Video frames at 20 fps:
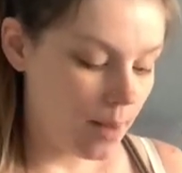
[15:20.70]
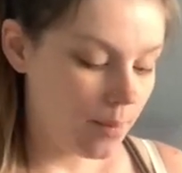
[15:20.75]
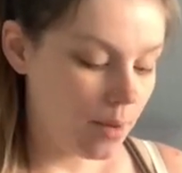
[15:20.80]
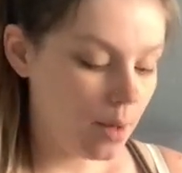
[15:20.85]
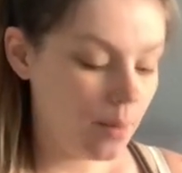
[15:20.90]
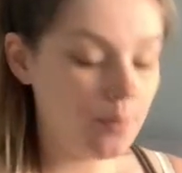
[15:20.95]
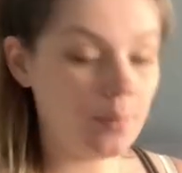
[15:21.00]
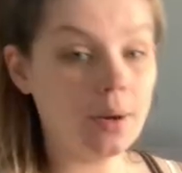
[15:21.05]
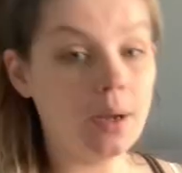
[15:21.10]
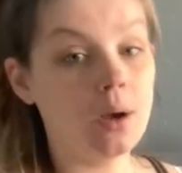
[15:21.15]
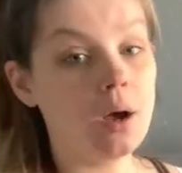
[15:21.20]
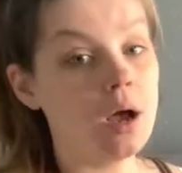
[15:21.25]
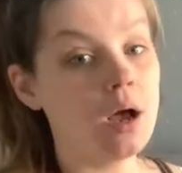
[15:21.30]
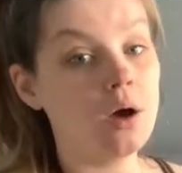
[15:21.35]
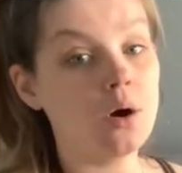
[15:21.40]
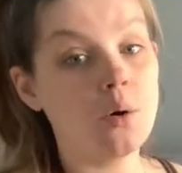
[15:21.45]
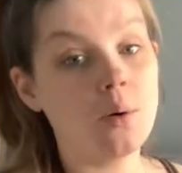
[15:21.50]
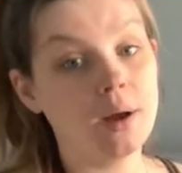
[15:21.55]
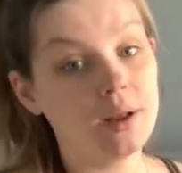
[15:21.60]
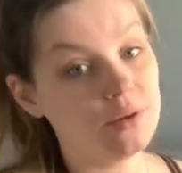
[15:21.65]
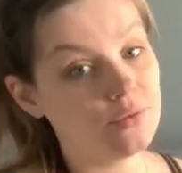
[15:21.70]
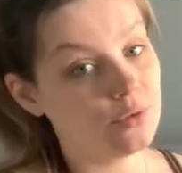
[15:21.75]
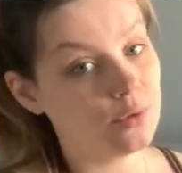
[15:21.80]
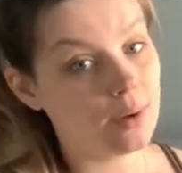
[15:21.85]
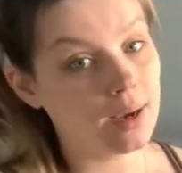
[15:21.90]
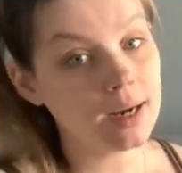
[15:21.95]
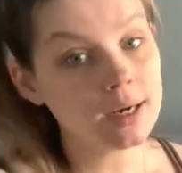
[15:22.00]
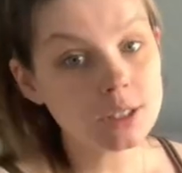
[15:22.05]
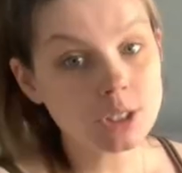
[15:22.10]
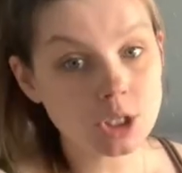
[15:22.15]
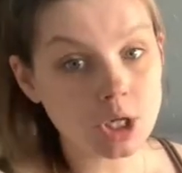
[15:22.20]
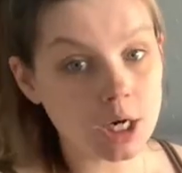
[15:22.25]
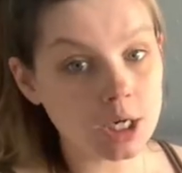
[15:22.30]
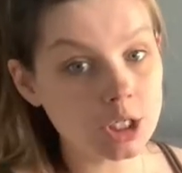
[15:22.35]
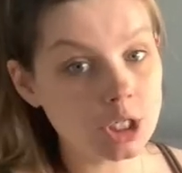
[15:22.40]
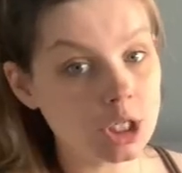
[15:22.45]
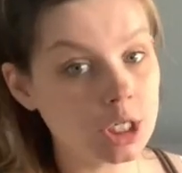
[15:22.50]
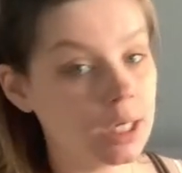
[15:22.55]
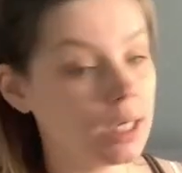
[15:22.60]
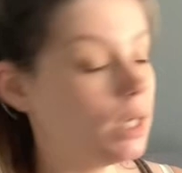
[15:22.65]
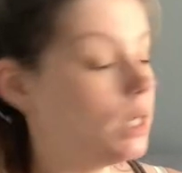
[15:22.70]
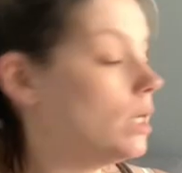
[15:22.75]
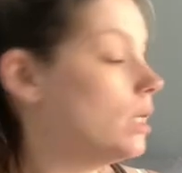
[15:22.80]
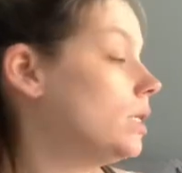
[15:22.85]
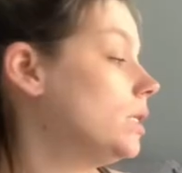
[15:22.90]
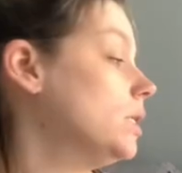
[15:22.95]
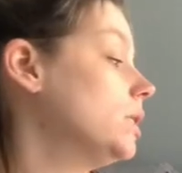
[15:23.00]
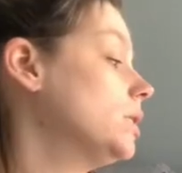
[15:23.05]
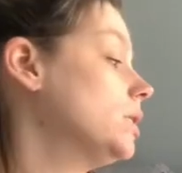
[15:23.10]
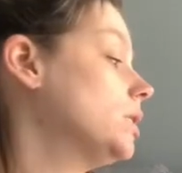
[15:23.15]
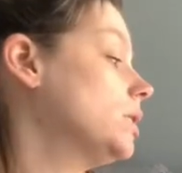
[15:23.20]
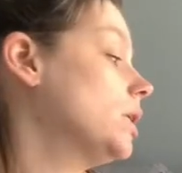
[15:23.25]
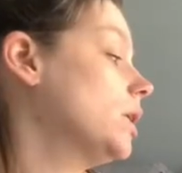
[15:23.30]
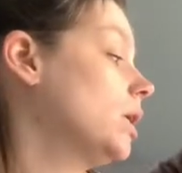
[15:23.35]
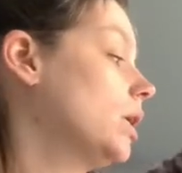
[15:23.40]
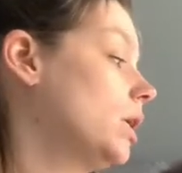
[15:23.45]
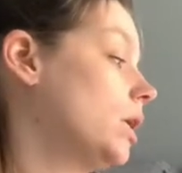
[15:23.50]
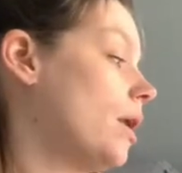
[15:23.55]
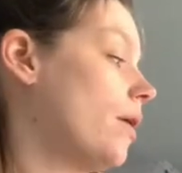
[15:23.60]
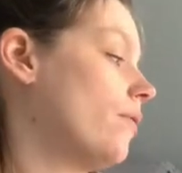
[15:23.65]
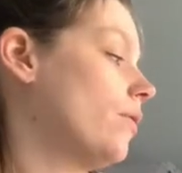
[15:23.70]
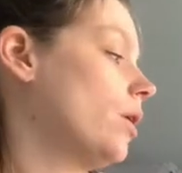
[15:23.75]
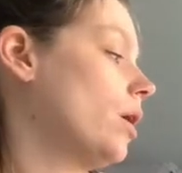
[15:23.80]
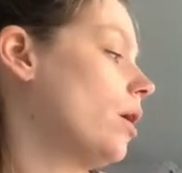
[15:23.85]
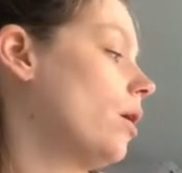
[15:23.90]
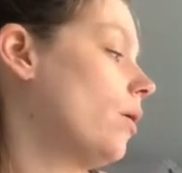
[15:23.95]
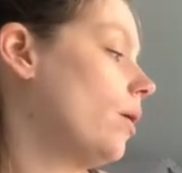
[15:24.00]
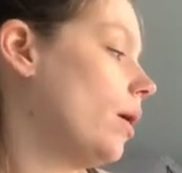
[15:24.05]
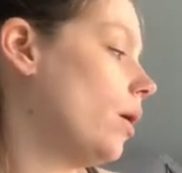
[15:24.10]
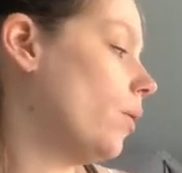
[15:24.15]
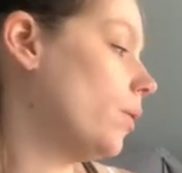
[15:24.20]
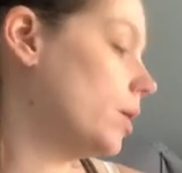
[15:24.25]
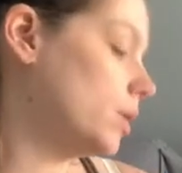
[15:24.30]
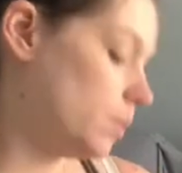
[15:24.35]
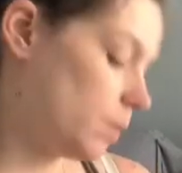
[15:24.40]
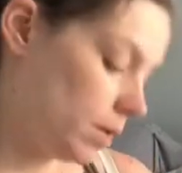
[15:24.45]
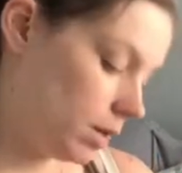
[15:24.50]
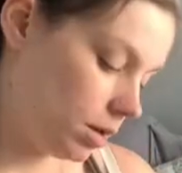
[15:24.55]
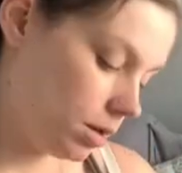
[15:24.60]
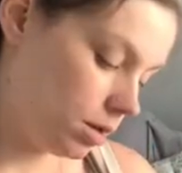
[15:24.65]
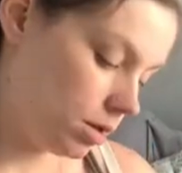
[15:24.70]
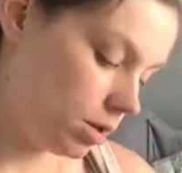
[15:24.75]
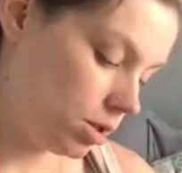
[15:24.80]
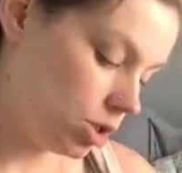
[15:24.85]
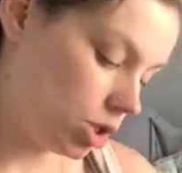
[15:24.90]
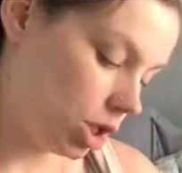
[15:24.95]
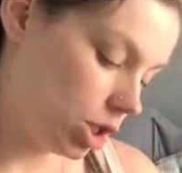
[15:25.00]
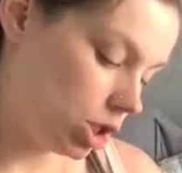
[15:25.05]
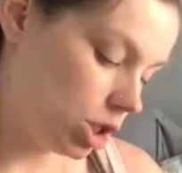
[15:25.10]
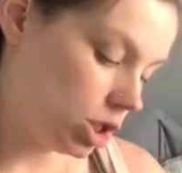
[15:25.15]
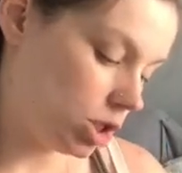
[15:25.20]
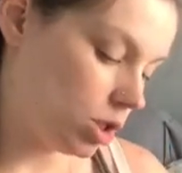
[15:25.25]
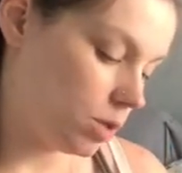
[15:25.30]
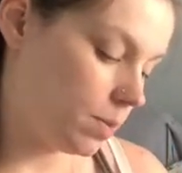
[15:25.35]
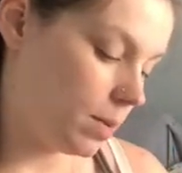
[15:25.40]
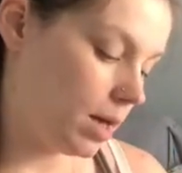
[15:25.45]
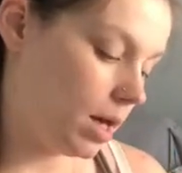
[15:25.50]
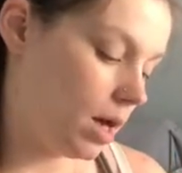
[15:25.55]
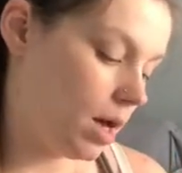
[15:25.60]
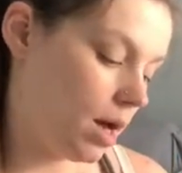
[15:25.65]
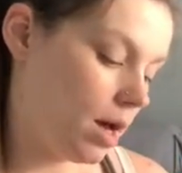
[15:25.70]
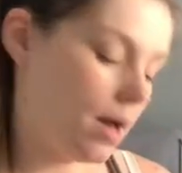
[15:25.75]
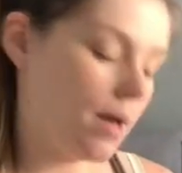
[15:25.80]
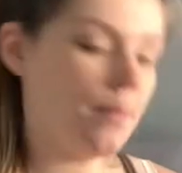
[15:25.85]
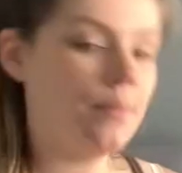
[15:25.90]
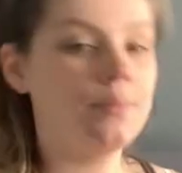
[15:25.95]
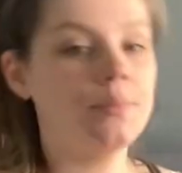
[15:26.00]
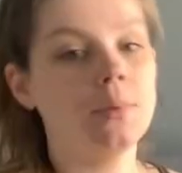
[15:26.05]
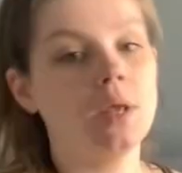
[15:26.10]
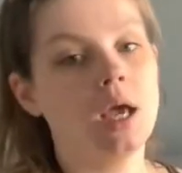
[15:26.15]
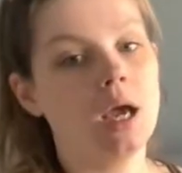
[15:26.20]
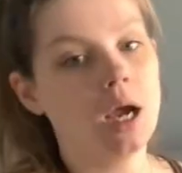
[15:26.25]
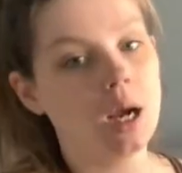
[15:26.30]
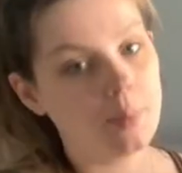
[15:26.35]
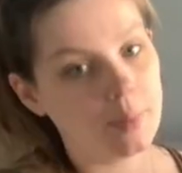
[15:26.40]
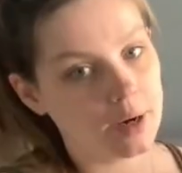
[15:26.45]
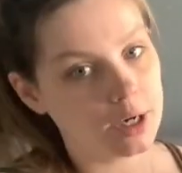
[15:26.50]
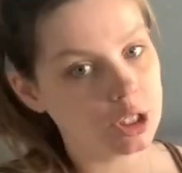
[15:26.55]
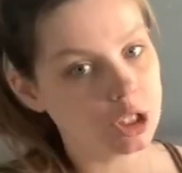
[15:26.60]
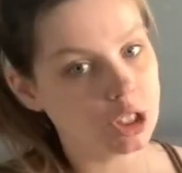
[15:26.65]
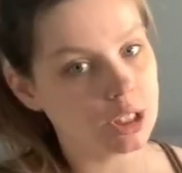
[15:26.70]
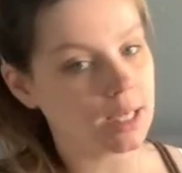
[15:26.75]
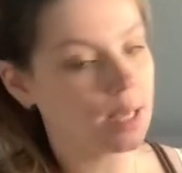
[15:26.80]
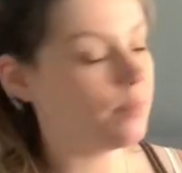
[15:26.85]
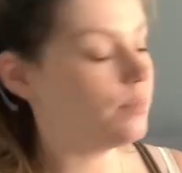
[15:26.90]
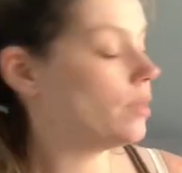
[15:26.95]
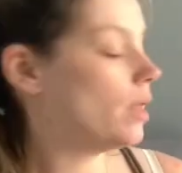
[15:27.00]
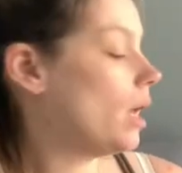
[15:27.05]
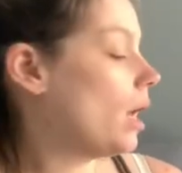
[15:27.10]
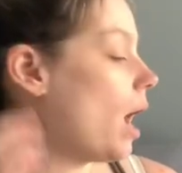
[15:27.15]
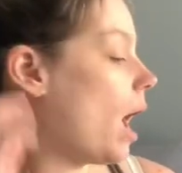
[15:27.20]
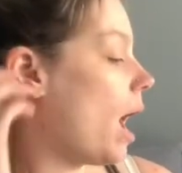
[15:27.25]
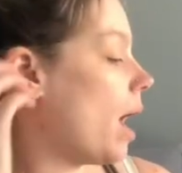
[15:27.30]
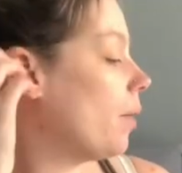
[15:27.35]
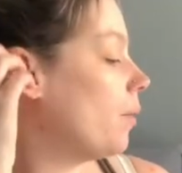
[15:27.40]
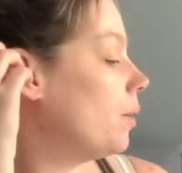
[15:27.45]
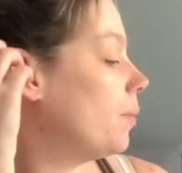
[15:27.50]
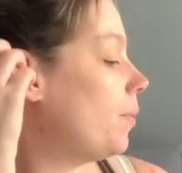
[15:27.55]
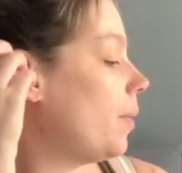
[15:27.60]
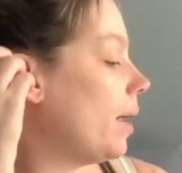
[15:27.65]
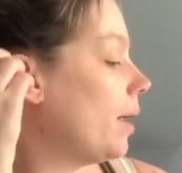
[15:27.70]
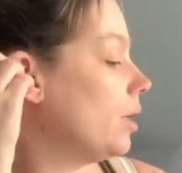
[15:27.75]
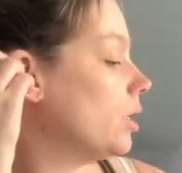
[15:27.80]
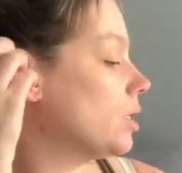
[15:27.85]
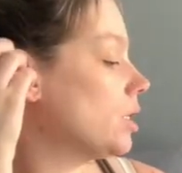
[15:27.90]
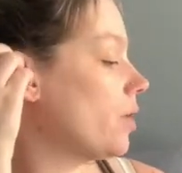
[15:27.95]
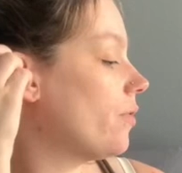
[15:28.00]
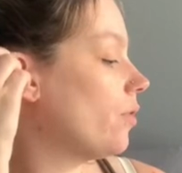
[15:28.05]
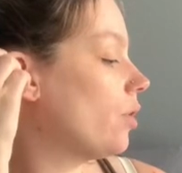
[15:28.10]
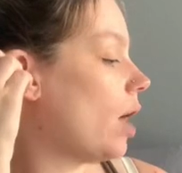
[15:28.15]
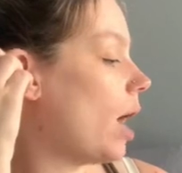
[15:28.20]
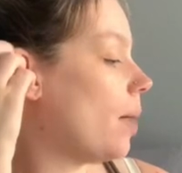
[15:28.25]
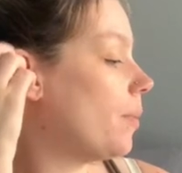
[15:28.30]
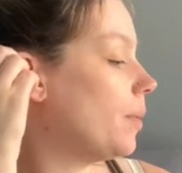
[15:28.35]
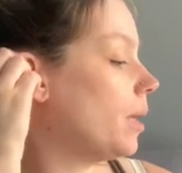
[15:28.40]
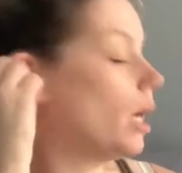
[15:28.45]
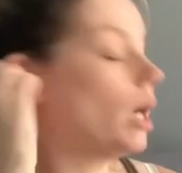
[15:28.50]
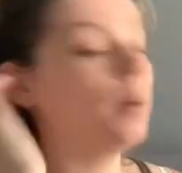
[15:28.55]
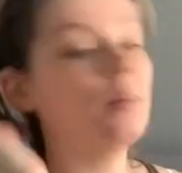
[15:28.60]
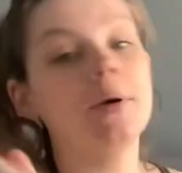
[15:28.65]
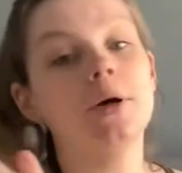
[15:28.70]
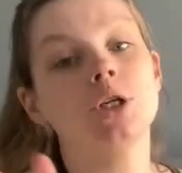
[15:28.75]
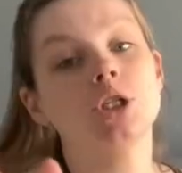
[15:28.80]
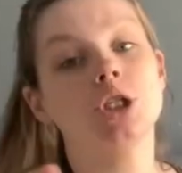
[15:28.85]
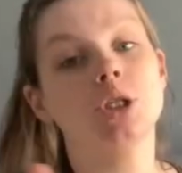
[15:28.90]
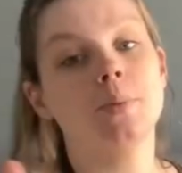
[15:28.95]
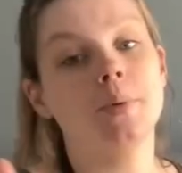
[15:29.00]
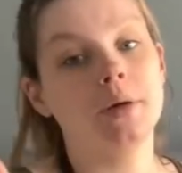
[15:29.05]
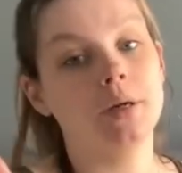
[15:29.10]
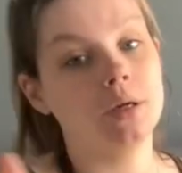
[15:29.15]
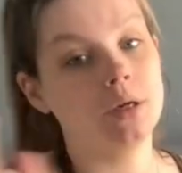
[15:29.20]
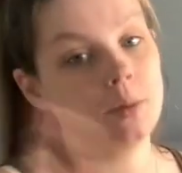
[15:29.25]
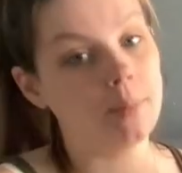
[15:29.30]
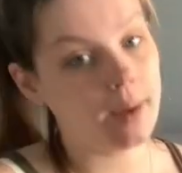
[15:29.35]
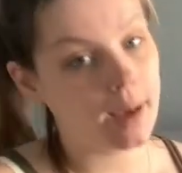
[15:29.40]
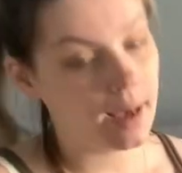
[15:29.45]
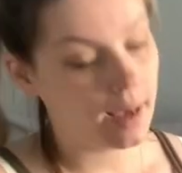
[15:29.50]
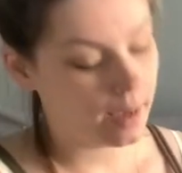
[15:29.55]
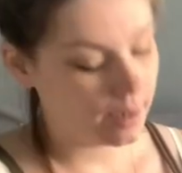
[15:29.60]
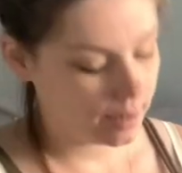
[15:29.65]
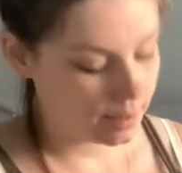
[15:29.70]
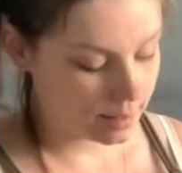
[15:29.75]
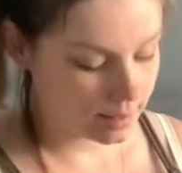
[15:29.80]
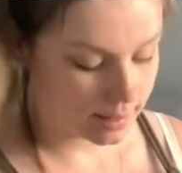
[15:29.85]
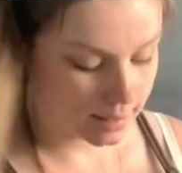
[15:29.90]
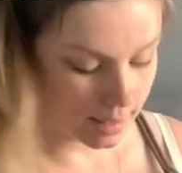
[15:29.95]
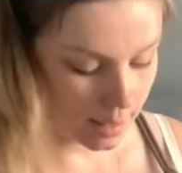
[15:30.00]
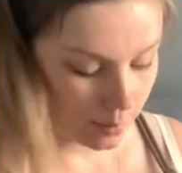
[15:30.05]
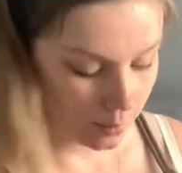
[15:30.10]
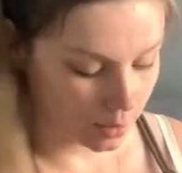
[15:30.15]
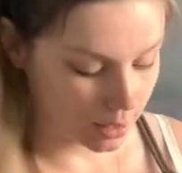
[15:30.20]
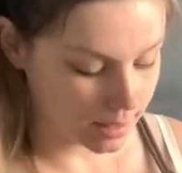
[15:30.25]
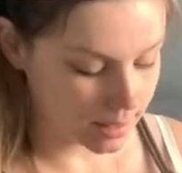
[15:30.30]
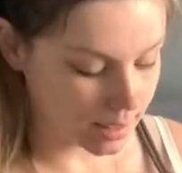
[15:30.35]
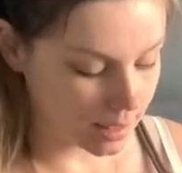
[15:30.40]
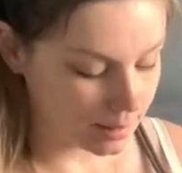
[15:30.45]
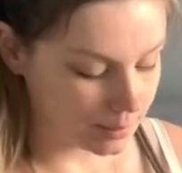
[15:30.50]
Bring quite a few hair scrunchies. You never know, I always bring scrunchies with me. Hairbrush, same thing. I would buy yourself a crappy hairbrush to put in your bag. Same reason.